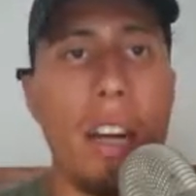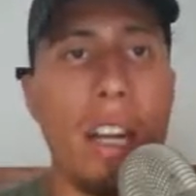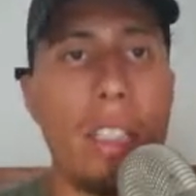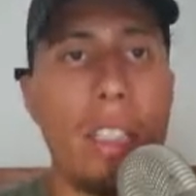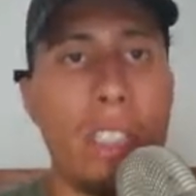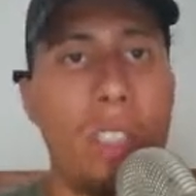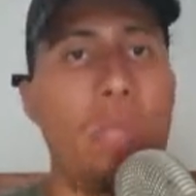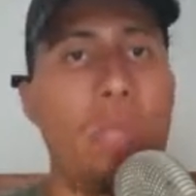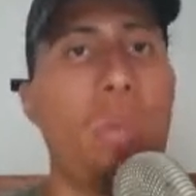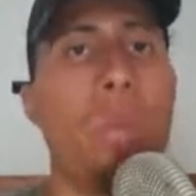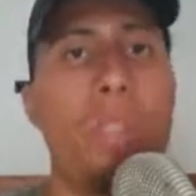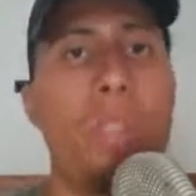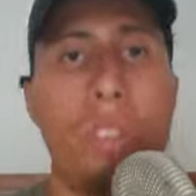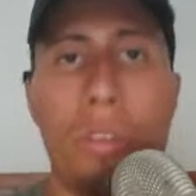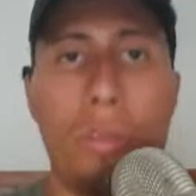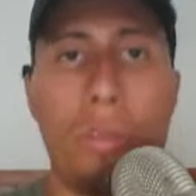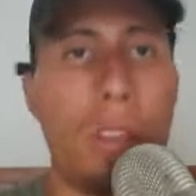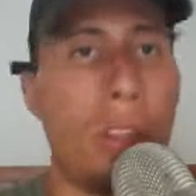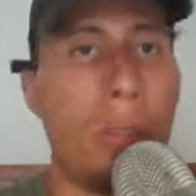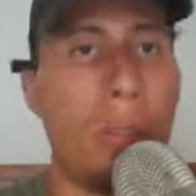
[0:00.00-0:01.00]
source,
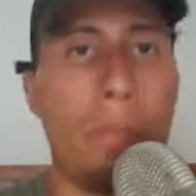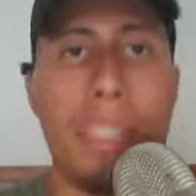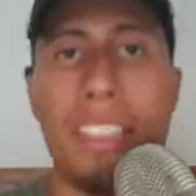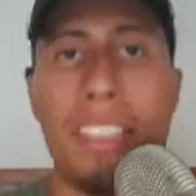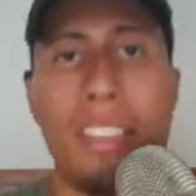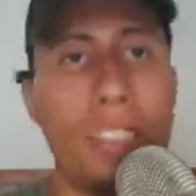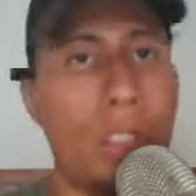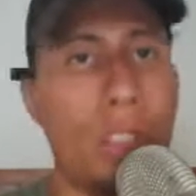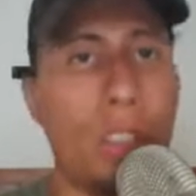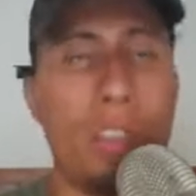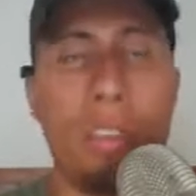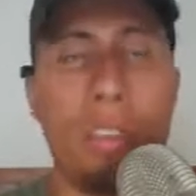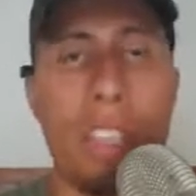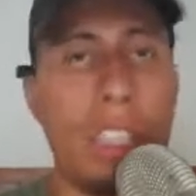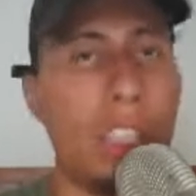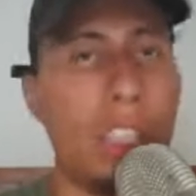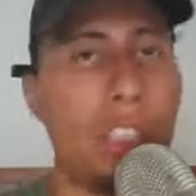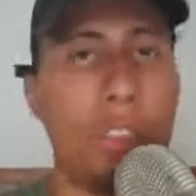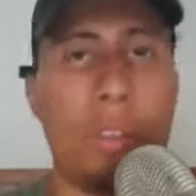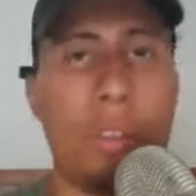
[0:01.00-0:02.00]
whether it be Zillow,
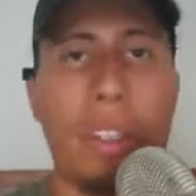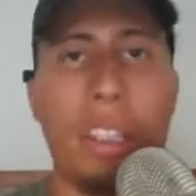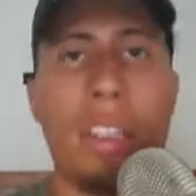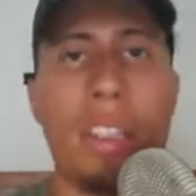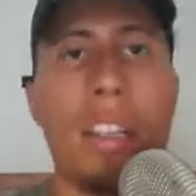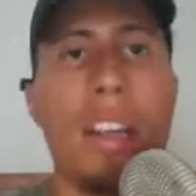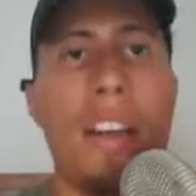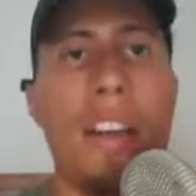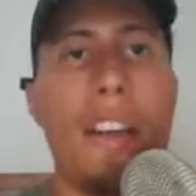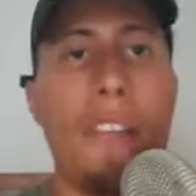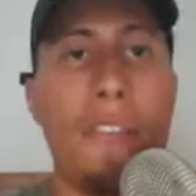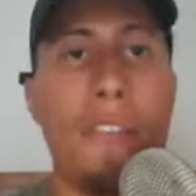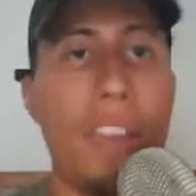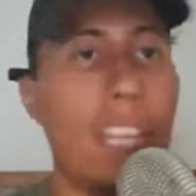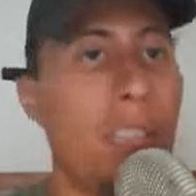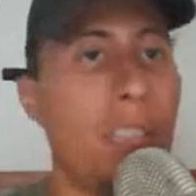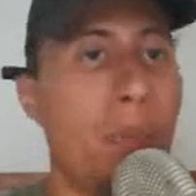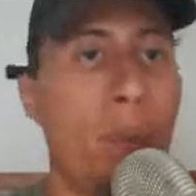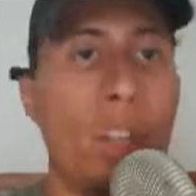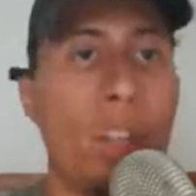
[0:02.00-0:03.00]
LendingTree,
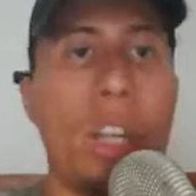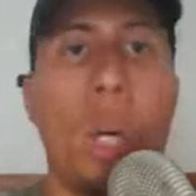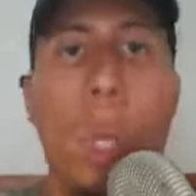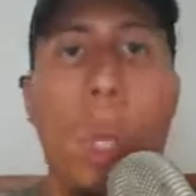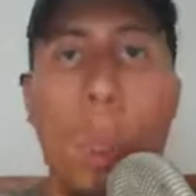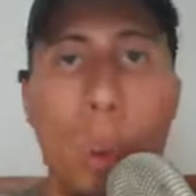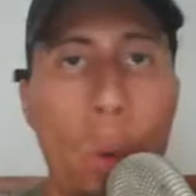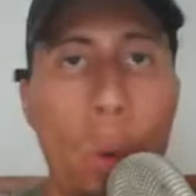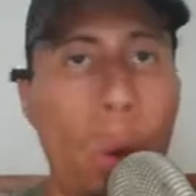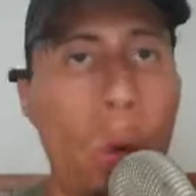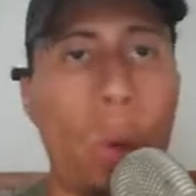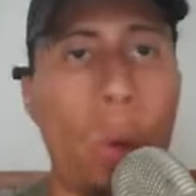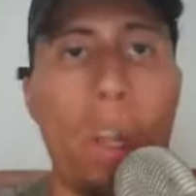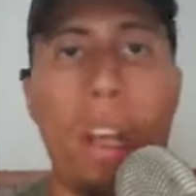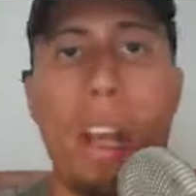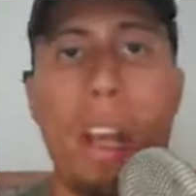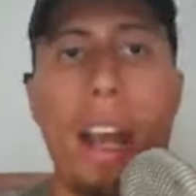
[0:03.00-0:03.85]
Facebook, Google.